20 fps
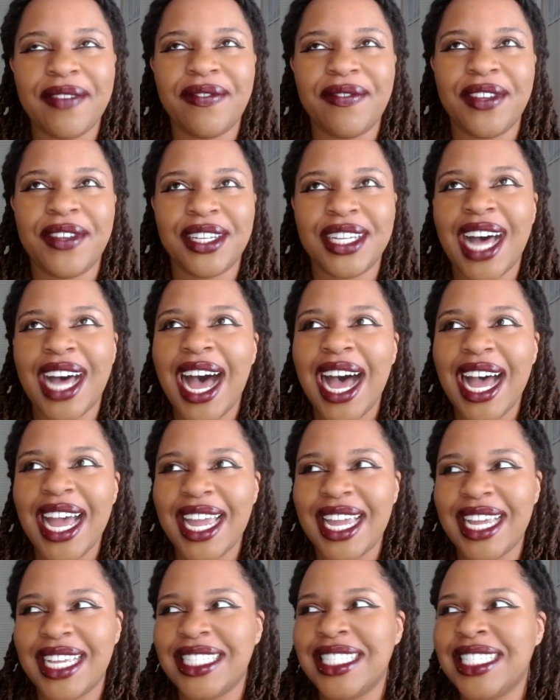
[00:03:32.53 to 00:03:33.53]
Phil
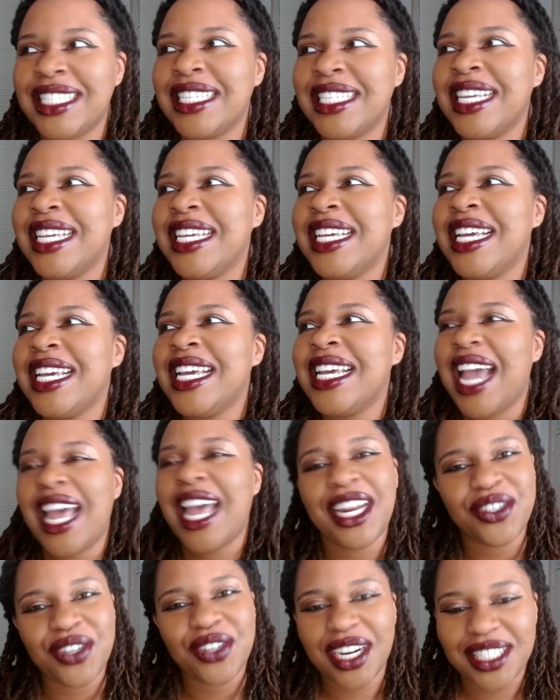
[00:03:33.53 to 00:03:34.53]
Hines,
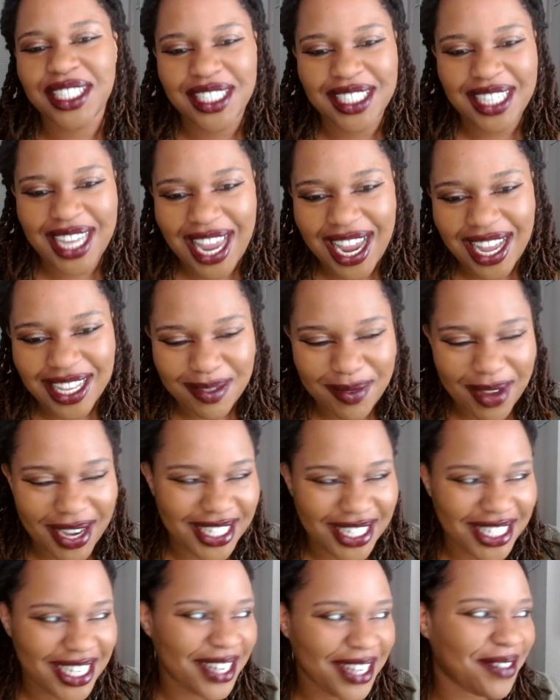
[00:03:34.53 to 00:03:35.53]
an introduction to chaos
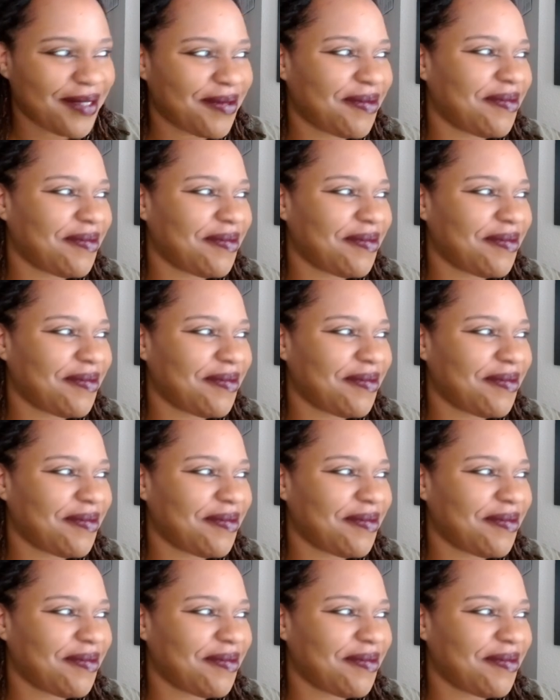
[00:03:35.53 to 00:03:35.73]
magic,